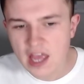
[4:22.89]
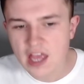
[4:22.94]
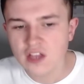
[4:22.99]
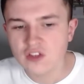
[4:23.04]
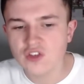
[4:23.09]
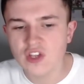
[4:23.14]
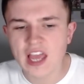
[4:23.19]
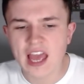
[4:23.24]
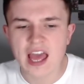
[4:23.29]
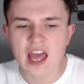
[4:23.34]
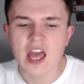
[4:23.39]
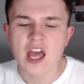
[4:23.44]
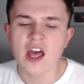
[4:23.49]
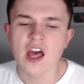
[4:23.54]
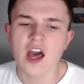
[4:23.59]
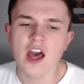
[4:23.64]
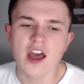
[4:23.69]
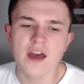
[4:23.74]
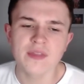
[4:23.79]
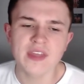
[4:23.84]
So yeah,
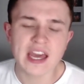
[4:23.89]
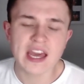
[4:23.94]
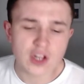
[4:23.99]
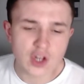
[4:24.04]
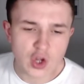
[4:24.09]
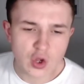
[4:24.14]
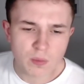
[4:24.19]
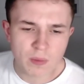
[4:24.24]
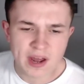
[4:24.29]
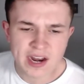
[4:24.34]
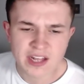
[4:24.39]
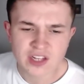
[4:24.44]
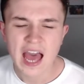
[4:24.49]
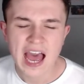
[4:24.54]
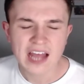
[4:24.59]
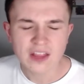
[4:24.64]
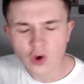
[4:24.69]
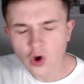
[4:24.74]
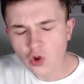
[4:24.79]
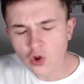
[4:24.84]
they had a new manager.
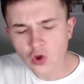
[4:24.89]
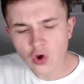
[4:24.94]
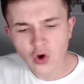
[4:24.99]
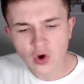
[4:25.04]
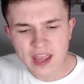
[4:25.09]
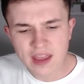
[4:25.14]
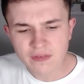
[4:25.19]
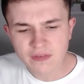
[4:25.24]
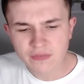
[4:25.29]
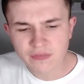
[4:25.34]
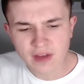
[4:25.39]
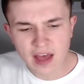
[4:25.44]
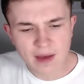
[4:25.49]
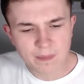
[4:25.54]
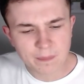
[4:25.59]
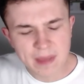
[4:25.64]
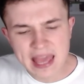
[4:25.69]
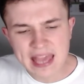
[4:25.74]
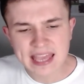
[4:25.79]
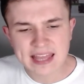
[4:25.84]
I don't know if I'm
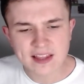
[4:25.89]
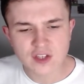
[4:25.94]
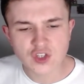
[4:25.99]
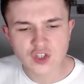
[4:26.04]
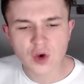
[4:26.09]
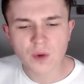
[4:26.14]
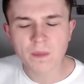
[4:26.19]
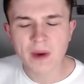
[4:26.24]
making this up,